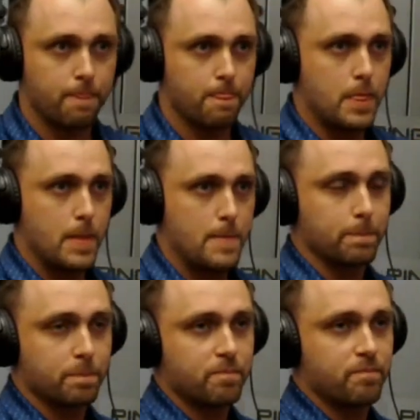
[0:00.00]
it highlights
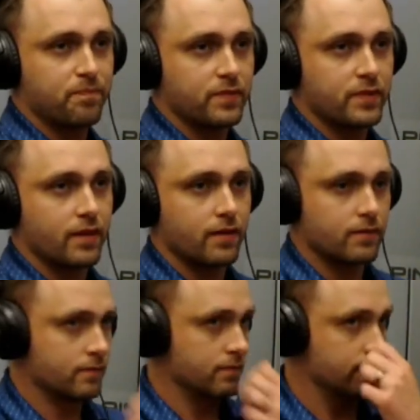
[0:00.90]
in some of the things we do. We
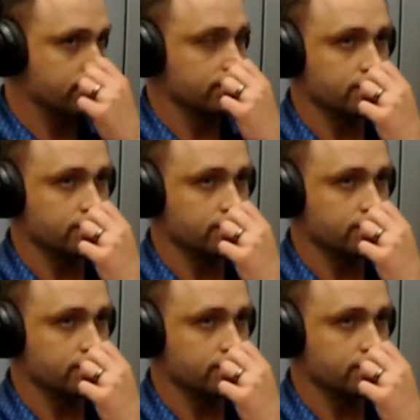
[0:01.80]
do a lot of robot